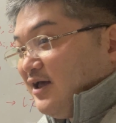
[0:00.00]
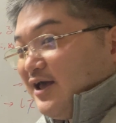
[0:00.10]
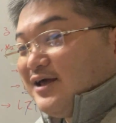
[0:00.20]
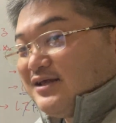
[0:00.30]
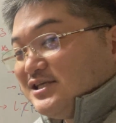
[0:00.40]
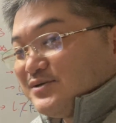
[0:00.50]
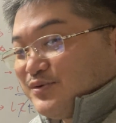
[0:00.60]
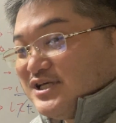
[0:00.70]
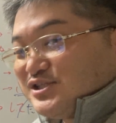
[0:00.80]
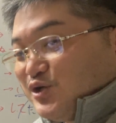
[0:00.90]
And in
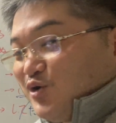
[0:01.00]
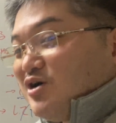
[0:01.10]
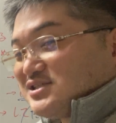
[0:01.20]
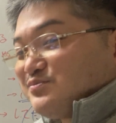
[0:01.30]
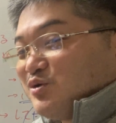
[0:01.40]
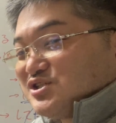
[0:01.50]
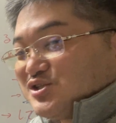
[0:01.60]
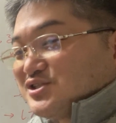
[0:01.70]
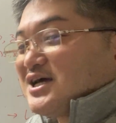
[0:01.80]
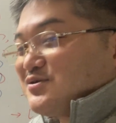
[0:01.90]
Japanese, you are supposed
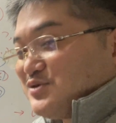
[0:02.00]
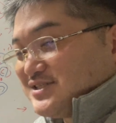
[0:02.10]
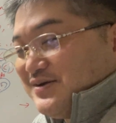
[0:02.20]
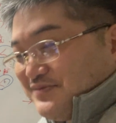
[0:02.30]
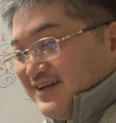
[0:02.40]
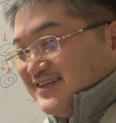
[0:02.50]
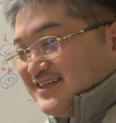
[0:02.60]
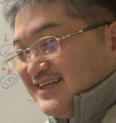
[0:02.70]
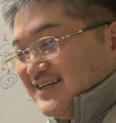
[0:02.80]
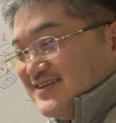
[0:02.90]
to start with them.
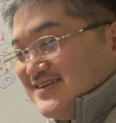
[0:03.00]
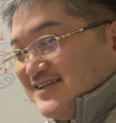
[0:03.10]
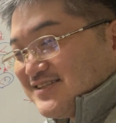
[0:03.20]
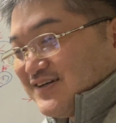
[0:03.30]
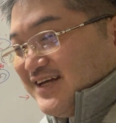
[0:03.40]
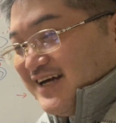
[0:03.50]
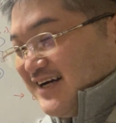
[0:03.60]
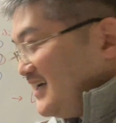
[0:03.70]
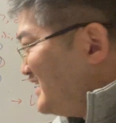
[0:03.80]
So yeah.